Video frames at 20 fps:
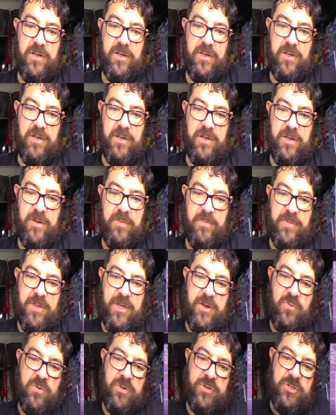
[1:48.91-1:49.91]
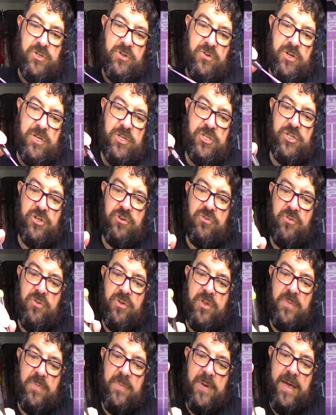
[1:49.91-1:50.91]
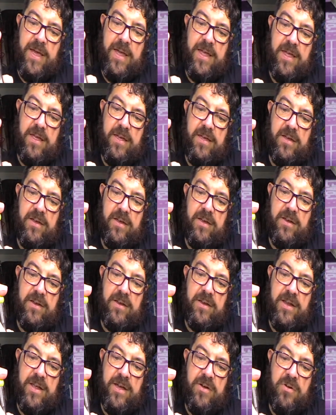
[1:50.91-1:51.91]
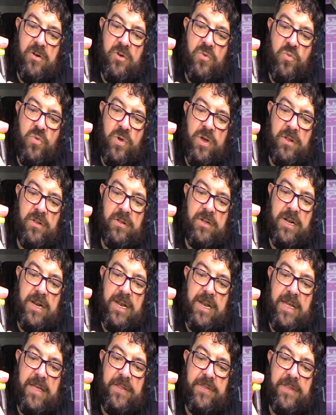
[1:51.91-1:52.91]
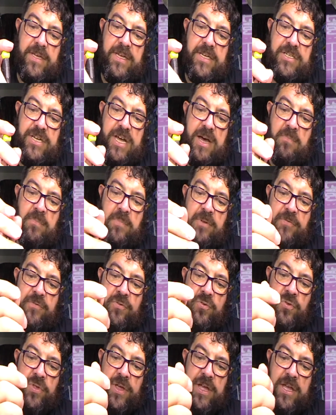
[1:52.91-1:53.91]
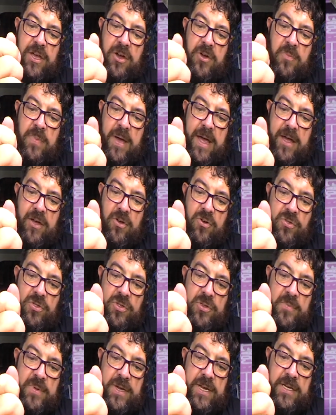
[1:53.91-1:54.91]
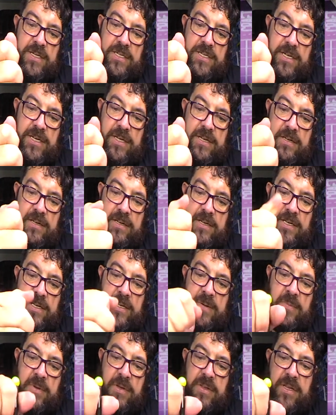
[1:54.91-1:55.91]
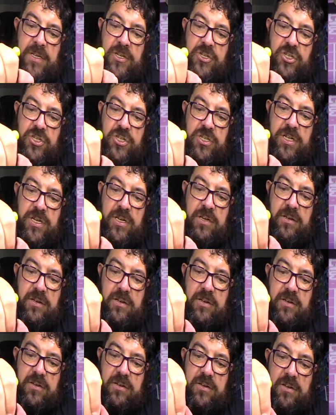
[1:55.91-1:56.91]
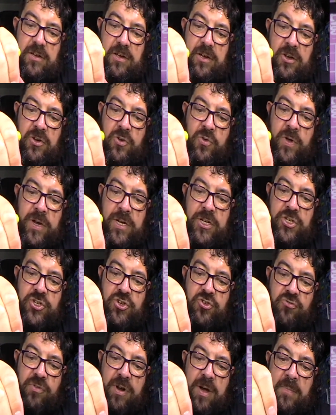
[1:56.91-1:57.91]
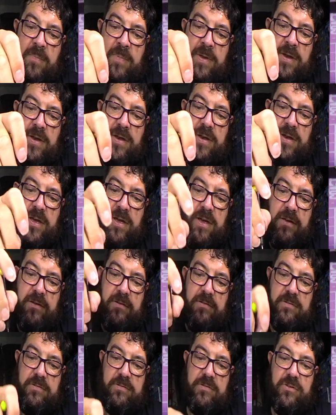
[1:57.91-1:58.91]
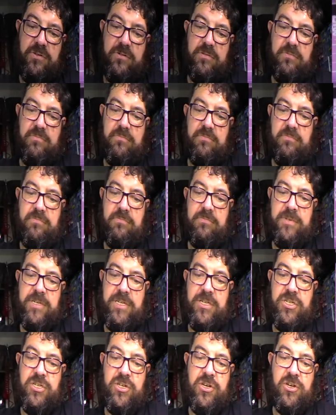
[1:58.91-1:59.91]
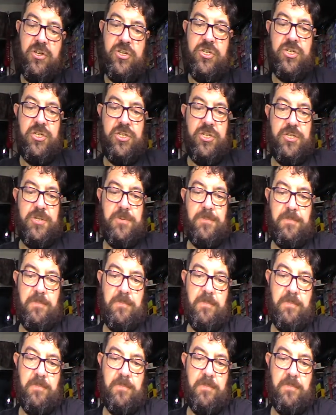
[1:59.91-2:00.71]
Um, that one's got its screw on the back. Now I will clean these up before they go back on the meter. Um, I think just a, a quick scrub in uh, detergent.